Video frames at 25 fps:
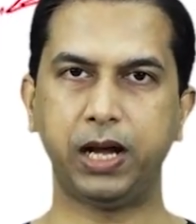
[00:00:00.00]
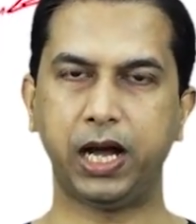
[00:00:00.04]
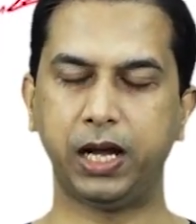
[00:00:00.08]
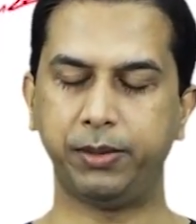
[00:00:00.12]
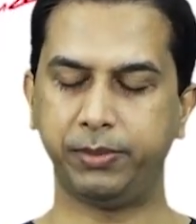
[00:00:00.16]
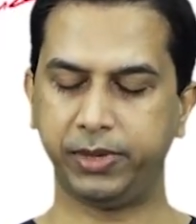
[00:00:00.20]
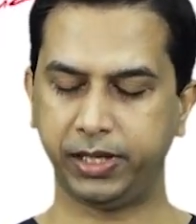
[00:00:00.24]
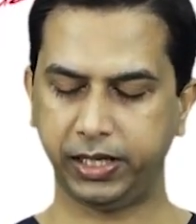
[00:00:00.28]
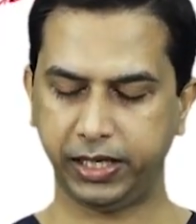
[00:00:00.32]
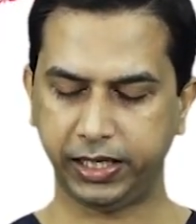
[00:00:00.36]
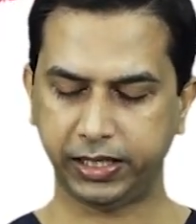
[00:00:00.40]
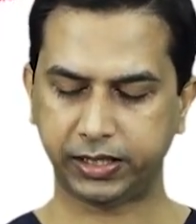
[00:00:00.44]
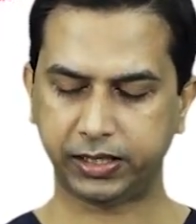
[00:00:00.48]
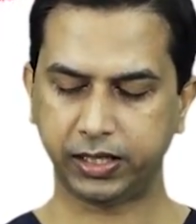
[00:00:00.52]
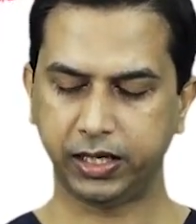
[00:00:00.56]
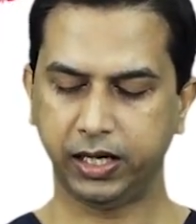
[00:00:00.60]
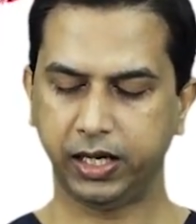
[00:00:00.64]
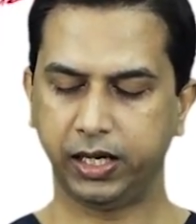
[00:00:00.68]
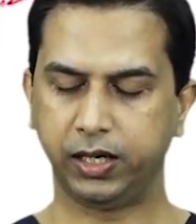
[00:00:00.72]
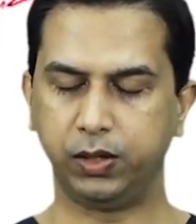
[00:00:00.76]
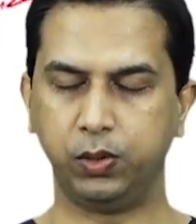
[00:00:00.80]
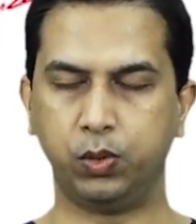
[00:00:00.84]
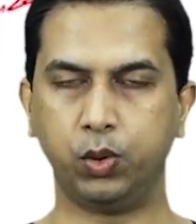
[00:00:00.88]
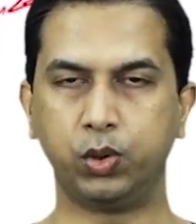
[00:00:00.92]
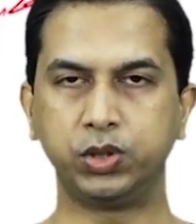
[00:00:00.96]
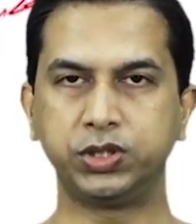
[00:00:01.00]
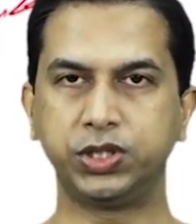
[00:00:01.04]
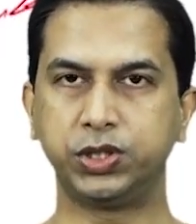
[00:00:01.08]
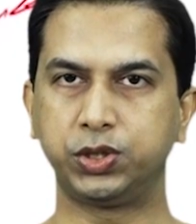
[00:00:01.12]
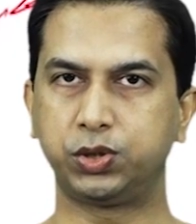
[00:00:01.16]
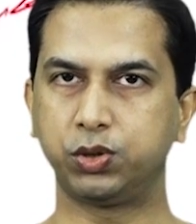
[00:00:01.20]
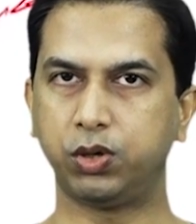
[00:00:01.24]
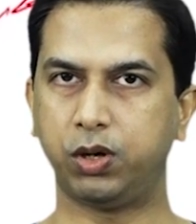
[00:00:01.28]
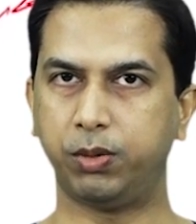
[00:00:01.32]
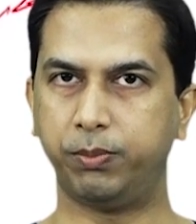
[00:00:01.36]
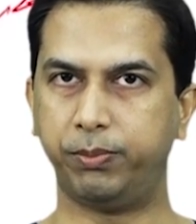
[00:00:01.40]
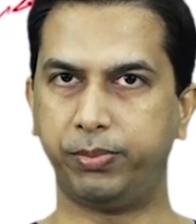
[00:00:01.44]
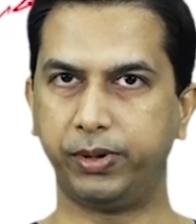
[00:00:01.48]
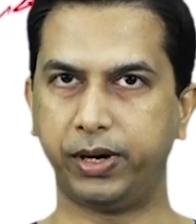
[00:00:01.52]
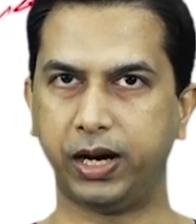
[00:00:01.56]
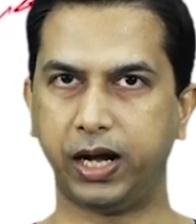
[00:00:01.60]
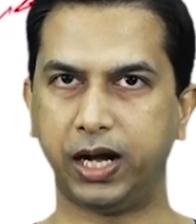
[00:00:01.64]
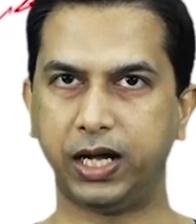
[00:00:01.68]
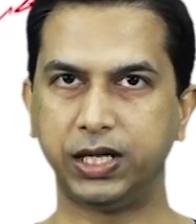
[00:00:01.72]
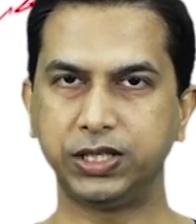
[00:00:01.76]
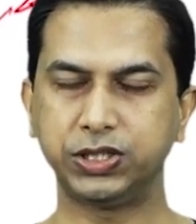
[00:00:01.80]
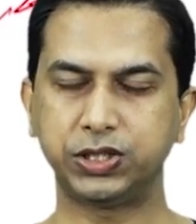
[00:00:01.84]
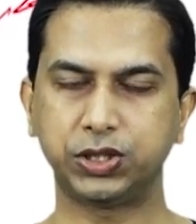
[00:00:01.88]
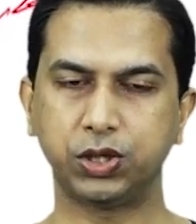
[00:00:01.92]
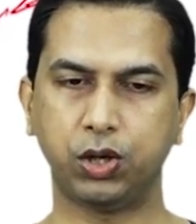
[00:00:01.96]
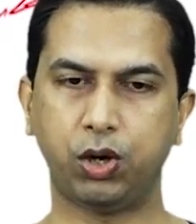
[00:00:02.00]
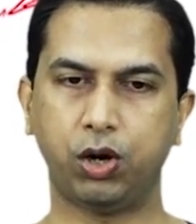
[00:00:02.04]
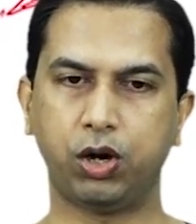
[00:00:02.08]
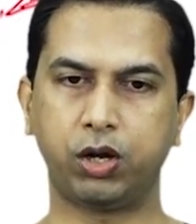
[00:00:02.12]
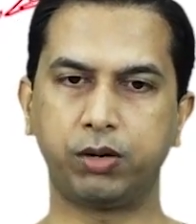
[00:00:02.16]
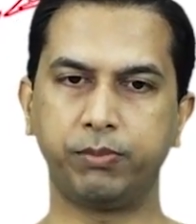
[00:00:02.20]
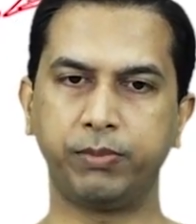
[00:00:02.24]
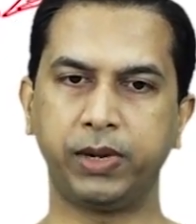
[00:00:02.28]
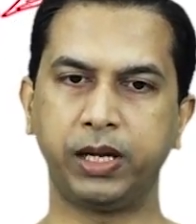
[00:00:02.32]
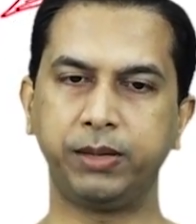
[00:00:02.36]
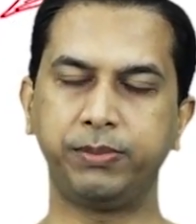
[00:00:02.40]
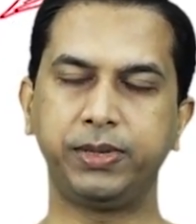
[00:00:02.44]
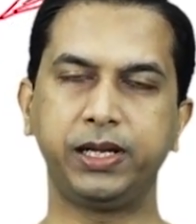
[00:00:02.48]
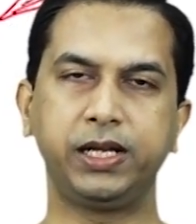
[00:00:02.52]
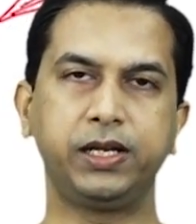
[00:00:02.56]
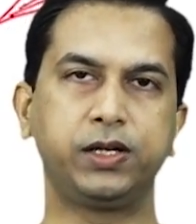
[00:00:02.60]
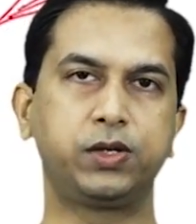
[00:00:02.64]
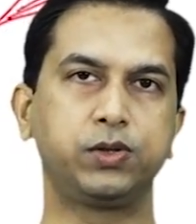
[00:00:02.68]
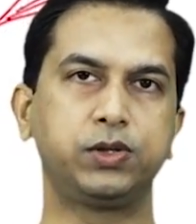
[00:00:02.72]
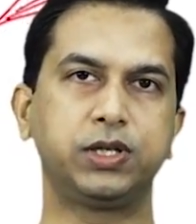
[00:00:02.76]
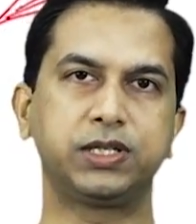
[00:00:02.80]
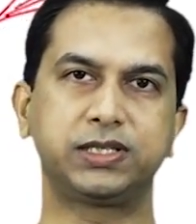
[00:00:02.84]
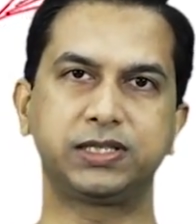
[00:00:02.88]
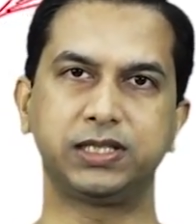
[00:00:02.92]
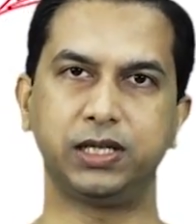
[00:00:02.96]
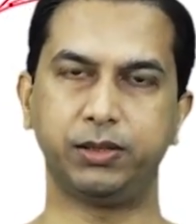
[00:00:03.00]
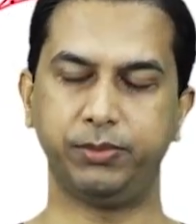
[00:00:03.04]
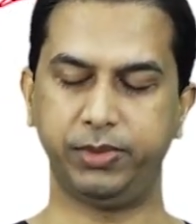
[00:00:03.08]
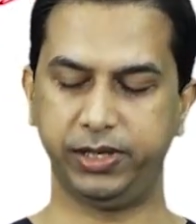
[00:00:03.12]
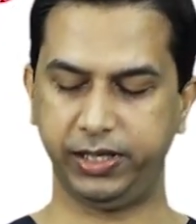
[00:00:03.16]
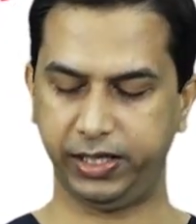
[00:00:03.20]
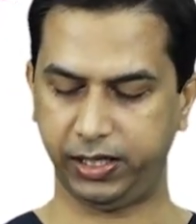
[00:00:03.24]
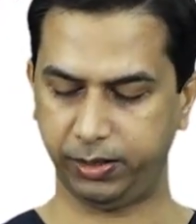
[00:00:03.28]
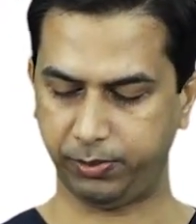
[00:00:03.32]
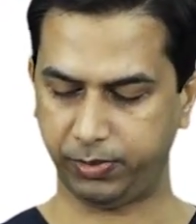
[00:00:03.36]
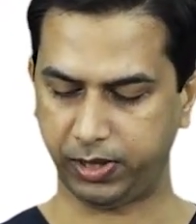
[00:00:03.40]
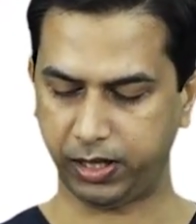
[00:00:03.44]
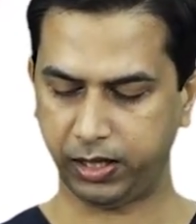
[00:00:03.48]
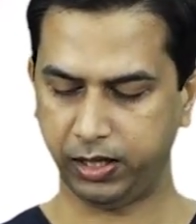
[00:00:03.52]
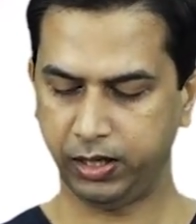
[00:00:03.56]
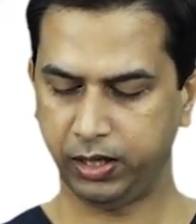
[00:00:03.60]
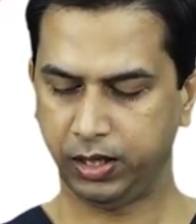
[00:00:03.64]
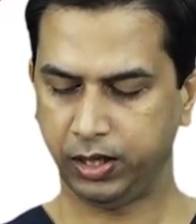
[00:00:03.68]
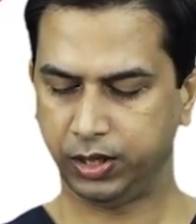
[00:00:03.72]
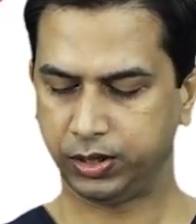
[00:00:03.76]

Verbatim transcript: I mean, it goes into a branch or maybe into the subentima.